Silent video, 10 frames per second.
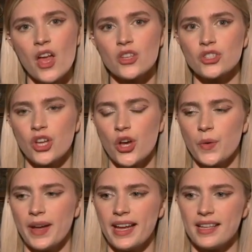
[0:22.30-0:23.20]

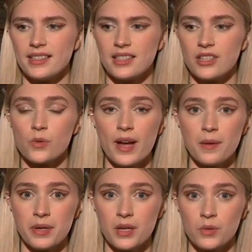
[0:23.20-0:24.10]
So it's a
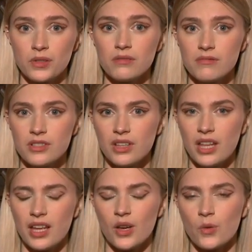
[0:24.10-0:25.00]
direct prequel to
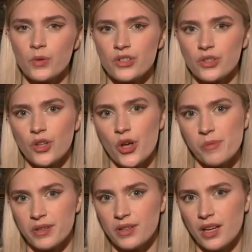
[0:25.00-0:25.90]
the original
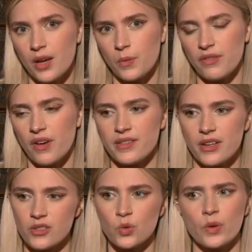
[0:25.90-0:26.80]
Omen. Uh, we find our
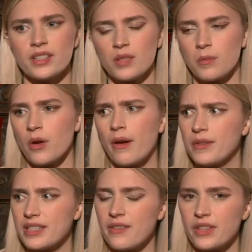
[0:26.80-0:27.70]
story somewhere around
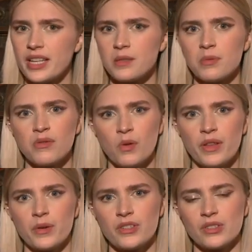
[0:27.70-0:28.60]
seven years before the
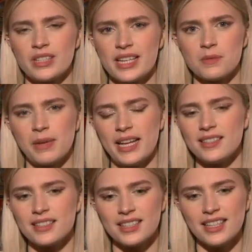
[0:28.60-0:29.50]
original takes
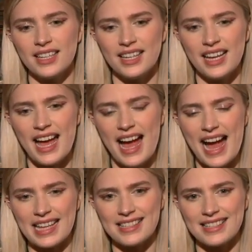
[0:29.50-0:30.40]
place.
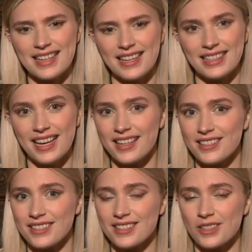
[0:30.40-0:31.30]
And uh, yeah, it
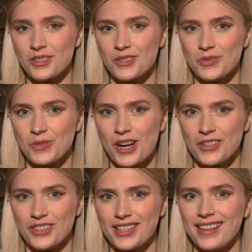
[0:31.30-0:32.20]
just slots right
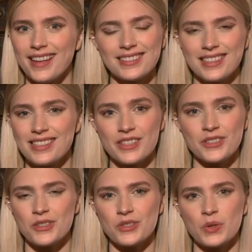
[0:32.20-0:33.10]
on in there and tells you
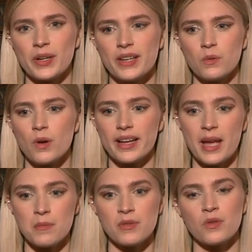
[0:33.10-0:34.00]
the story of what
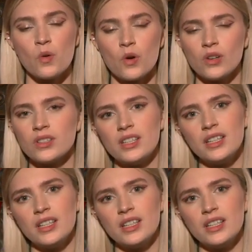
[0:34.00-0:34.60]
came before